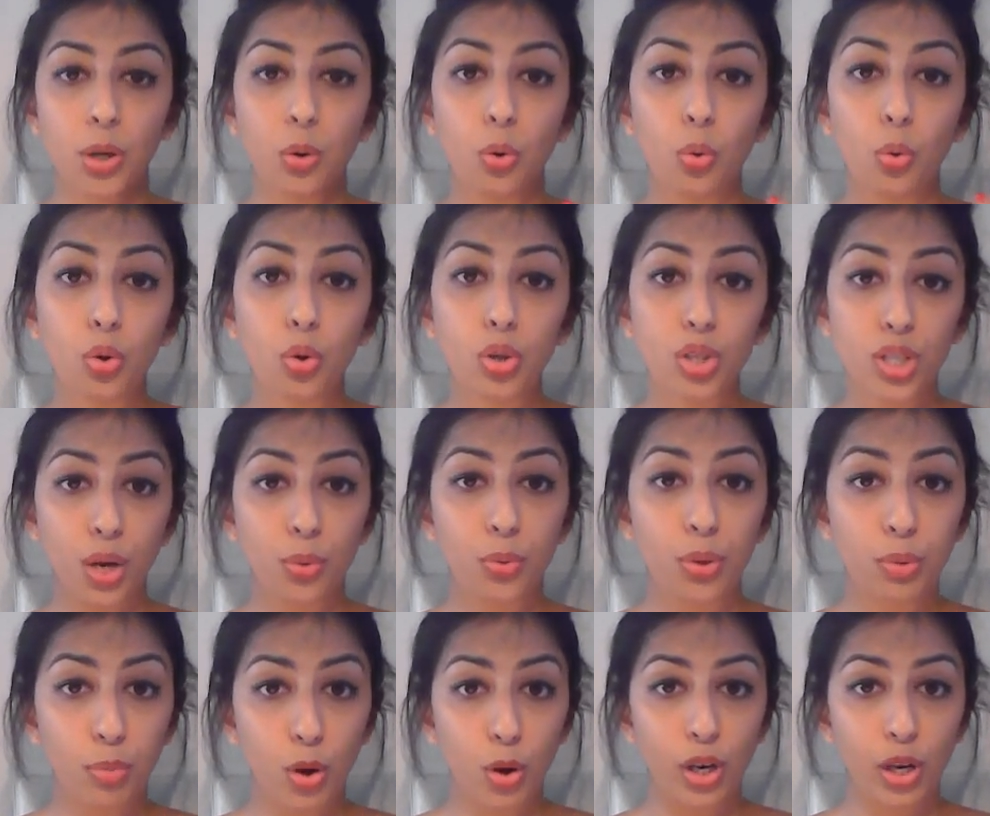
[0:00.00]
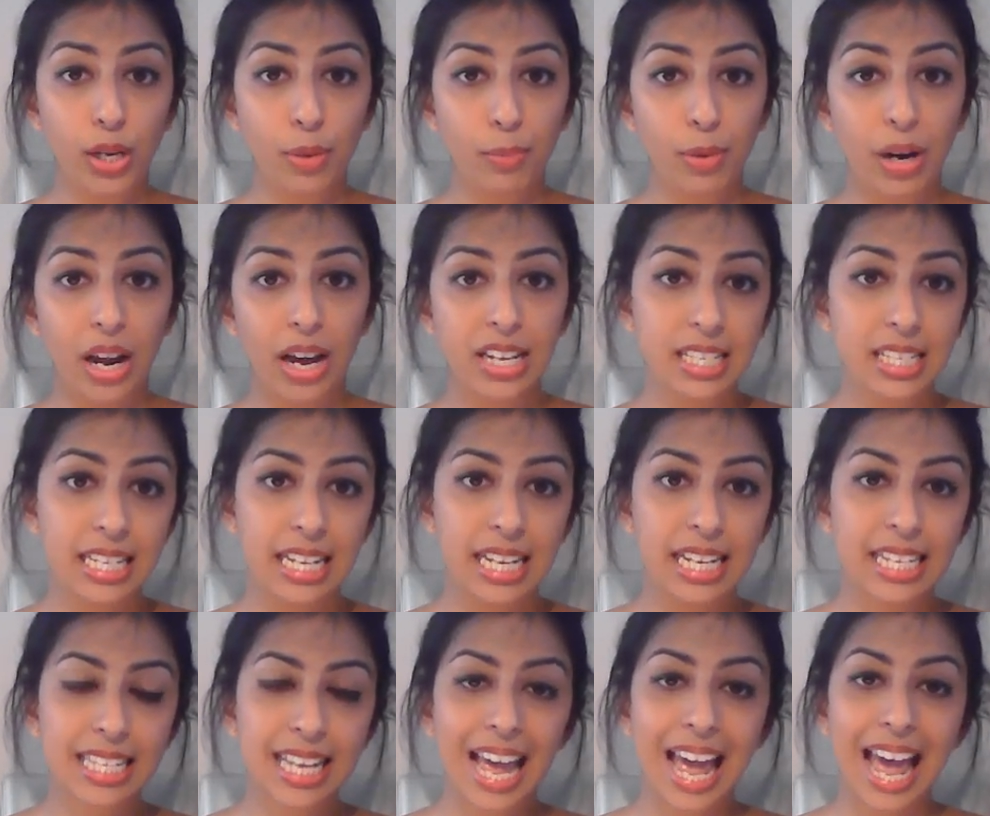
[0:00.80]
Also with
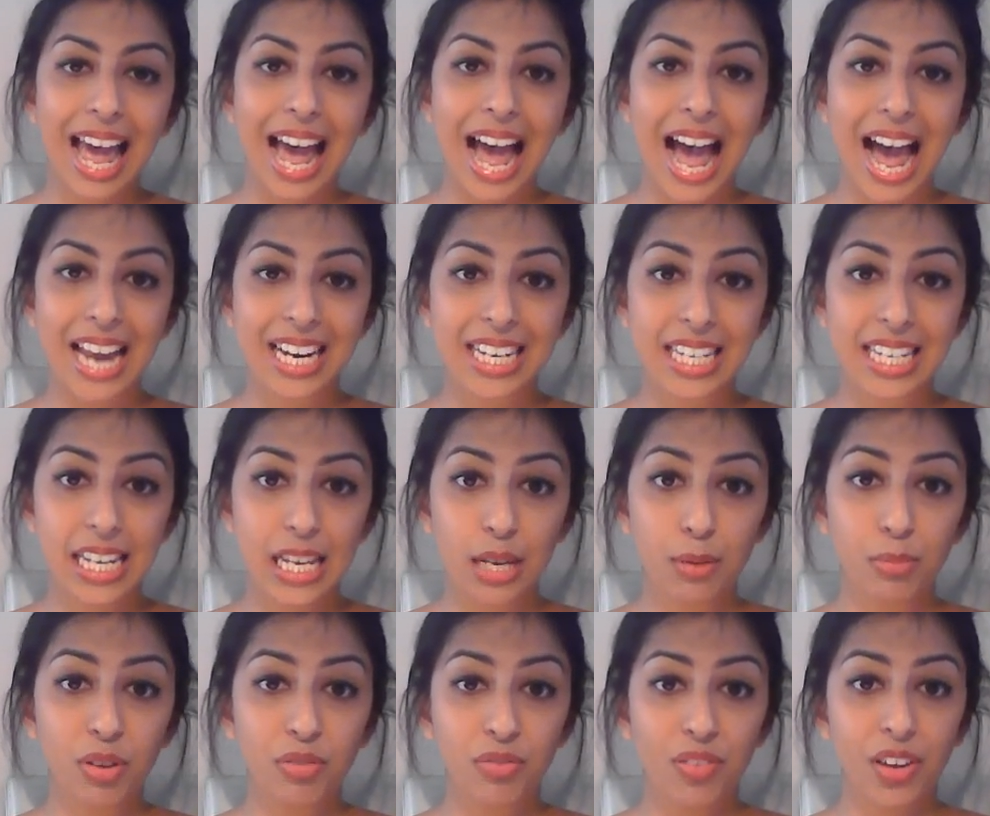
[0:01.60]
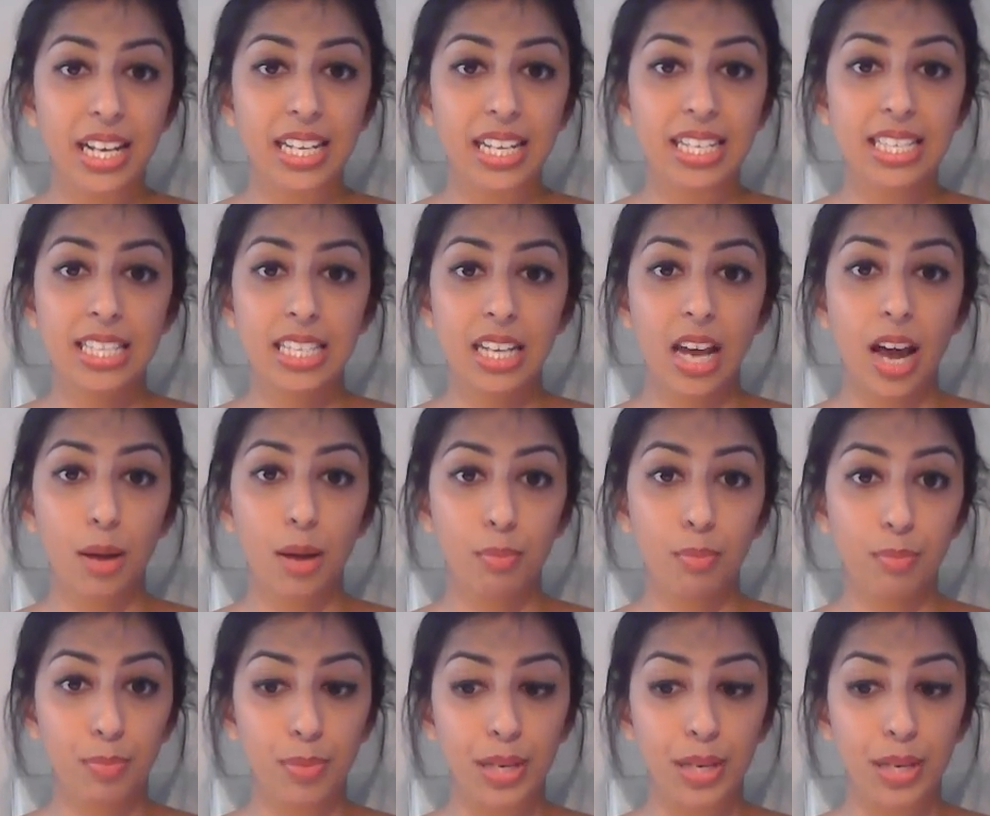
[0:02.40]
poliomyelitis and haemophilus type